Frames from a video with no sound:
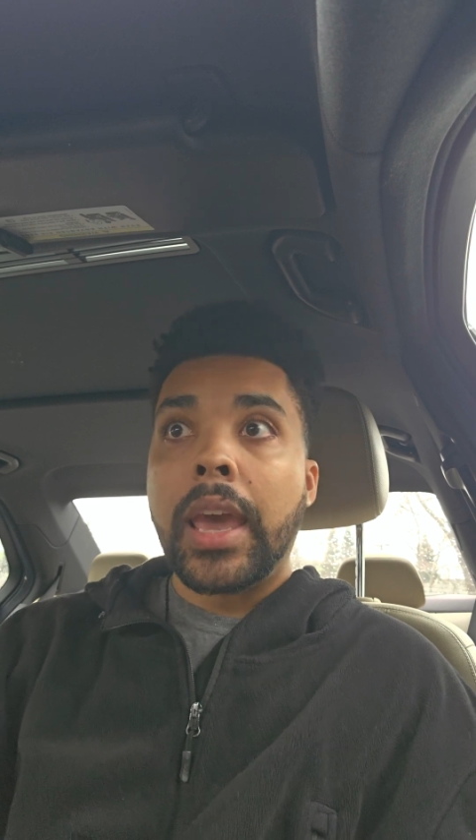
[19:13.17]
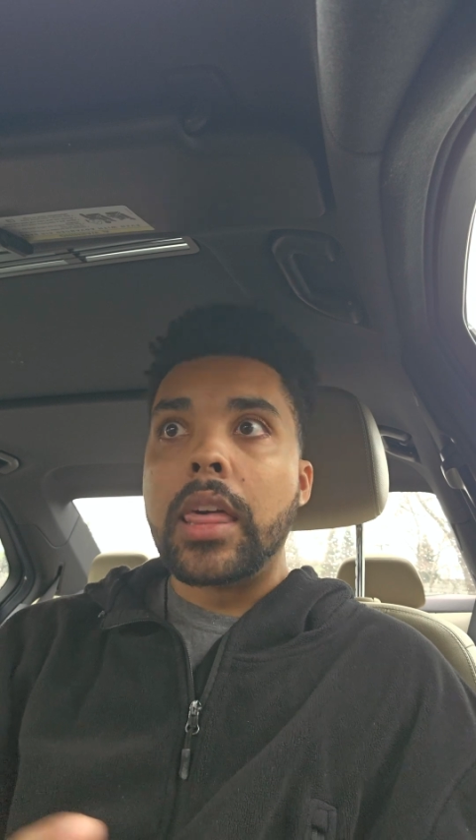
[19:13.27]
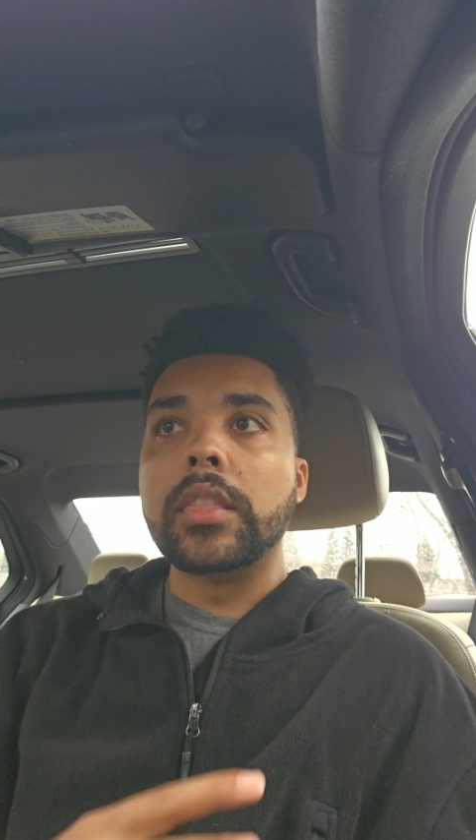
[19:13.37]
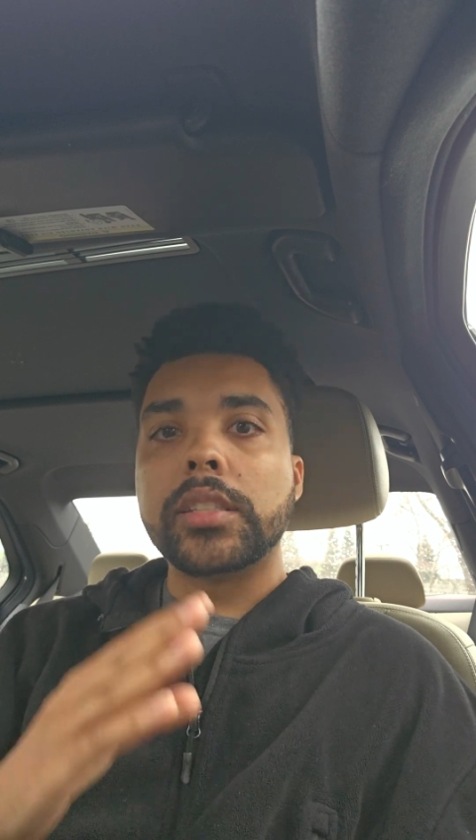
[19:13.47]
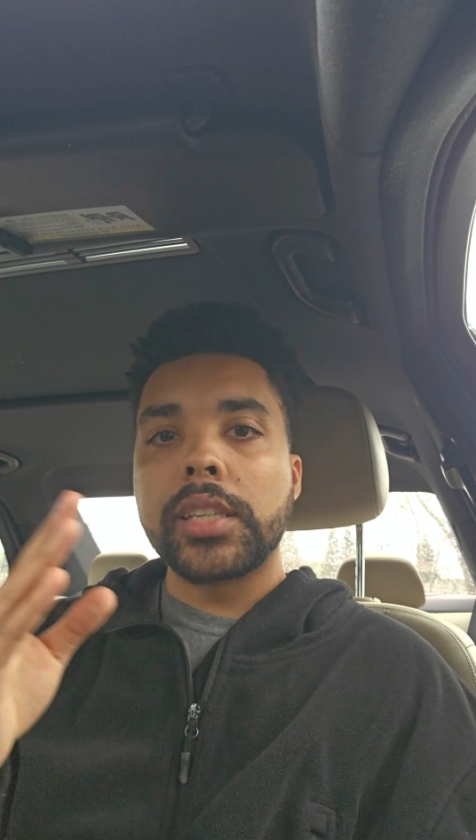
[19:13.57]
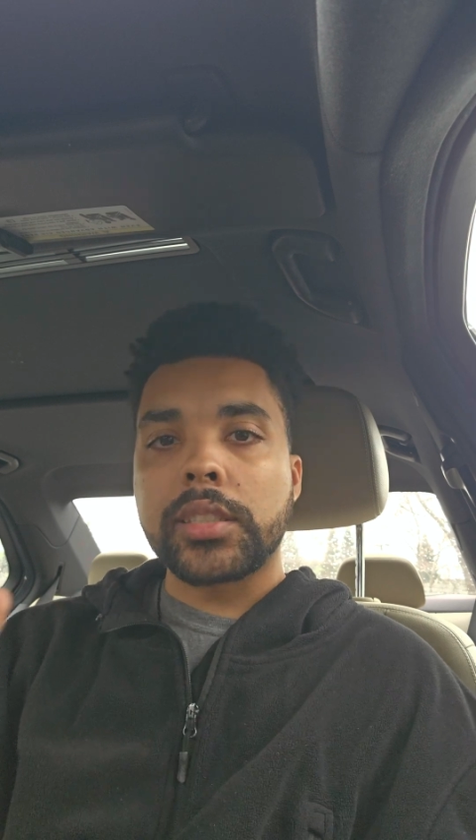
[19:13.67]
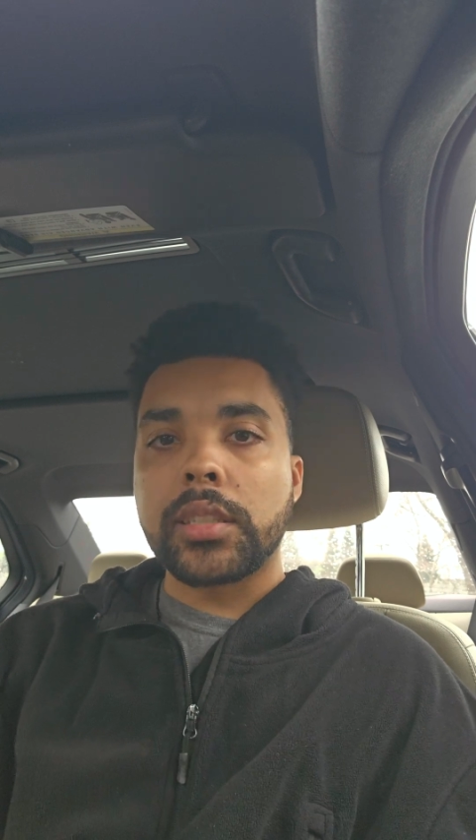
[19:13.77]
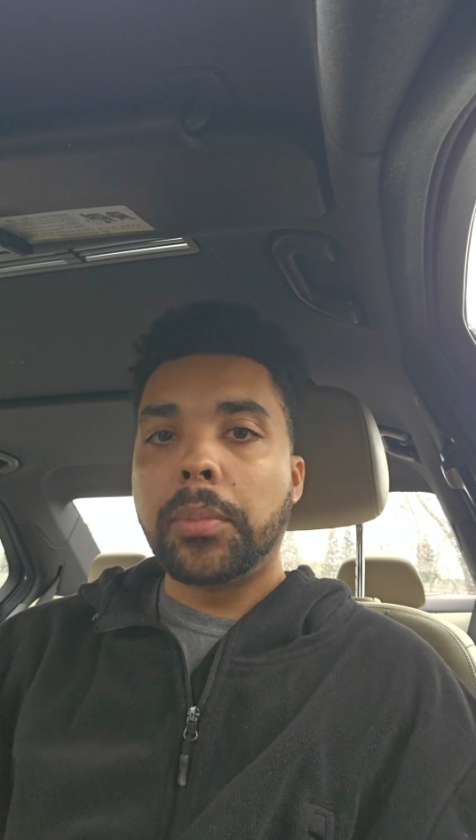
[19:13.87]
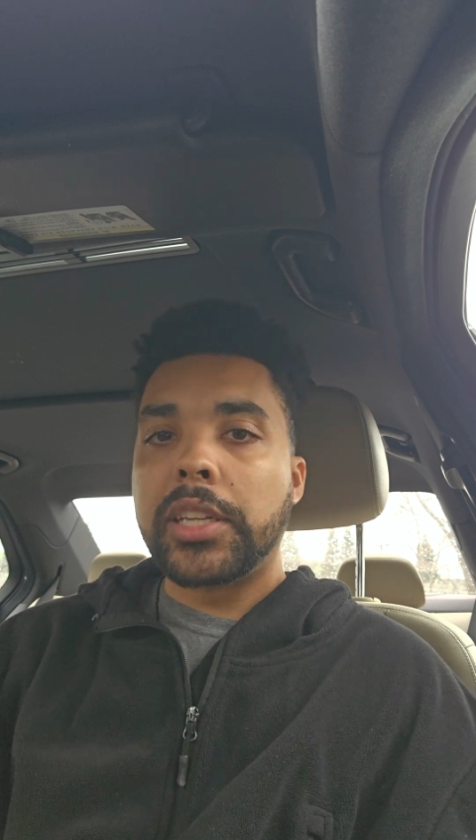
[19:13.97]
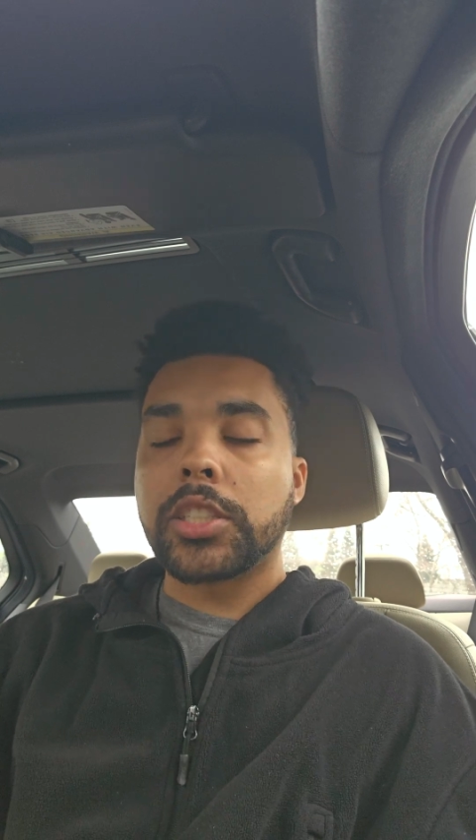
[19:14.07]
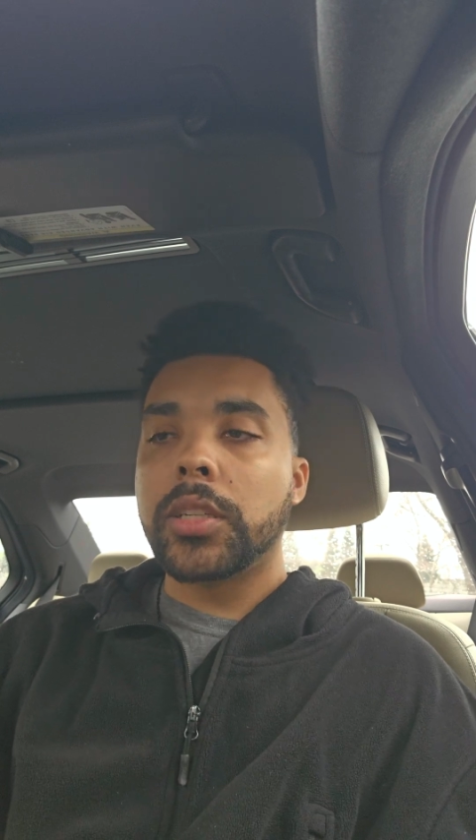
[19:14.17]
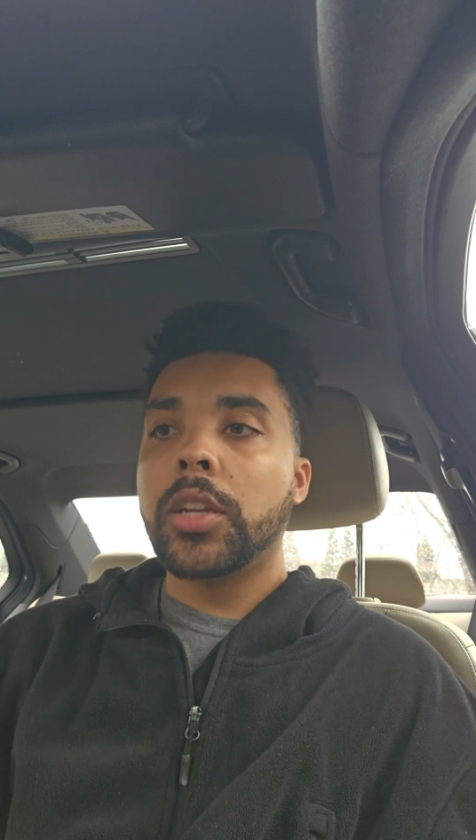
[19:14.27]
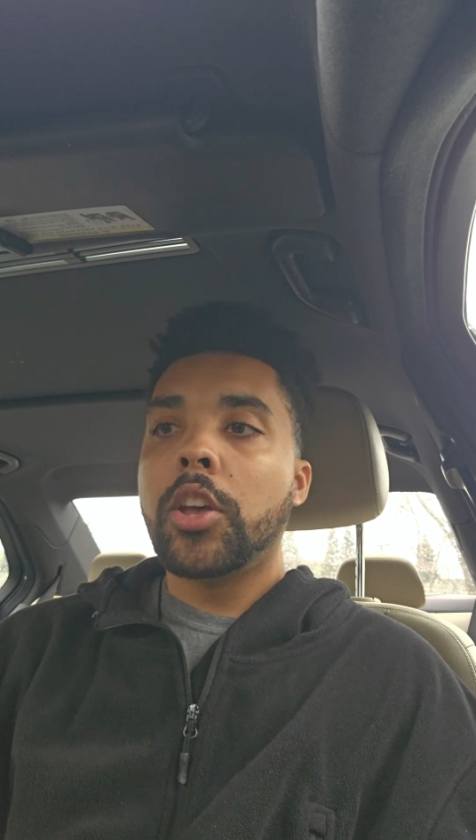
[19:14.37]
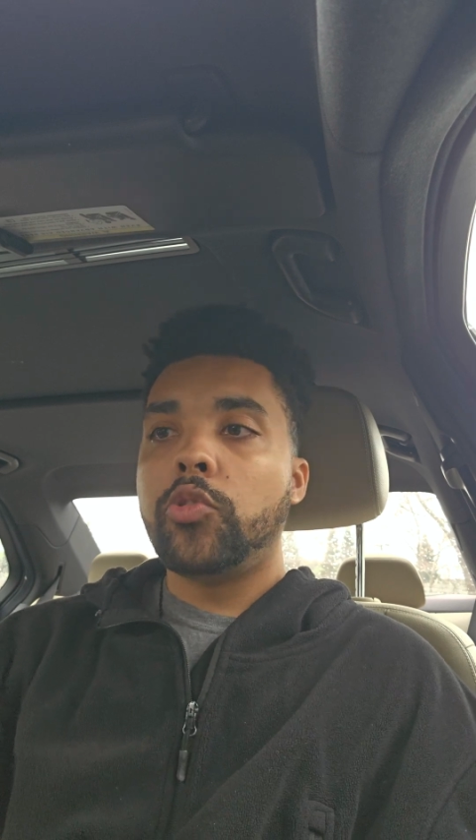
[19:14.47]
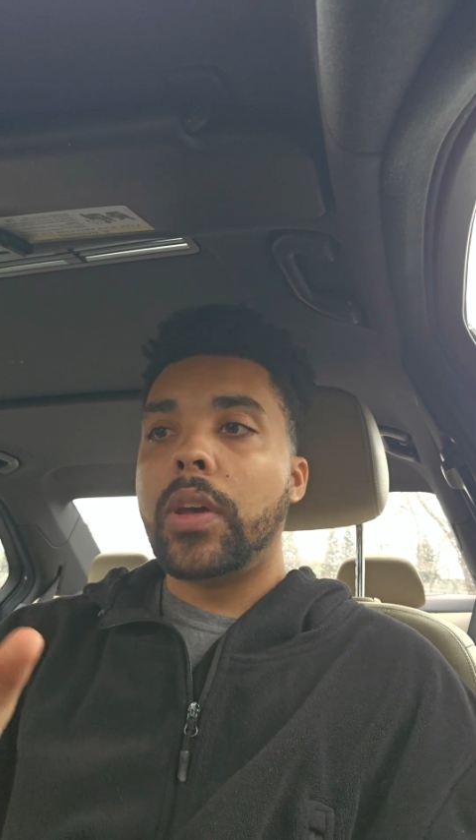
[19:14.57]
In the sixth dimension,
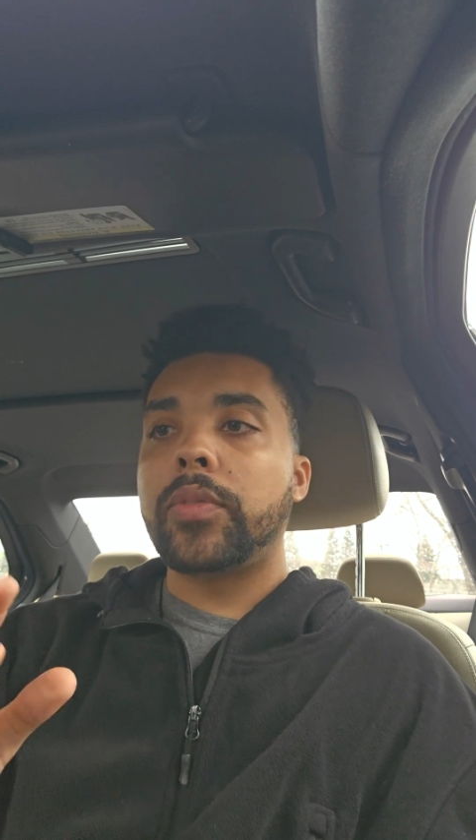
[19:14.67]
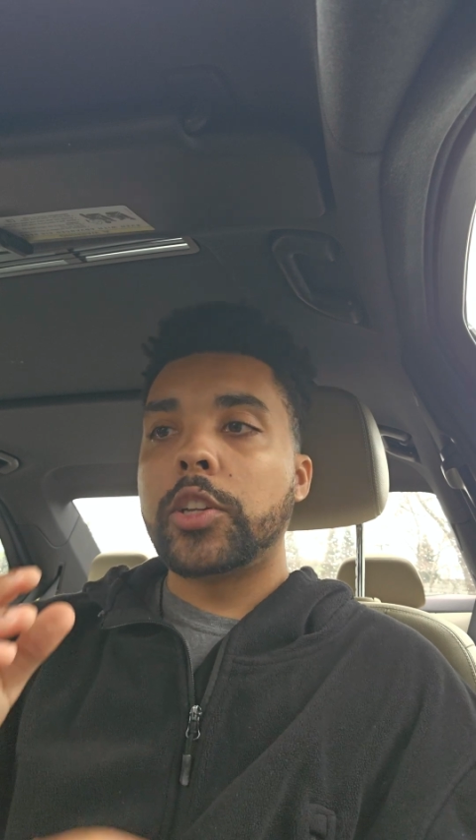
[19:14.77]
you have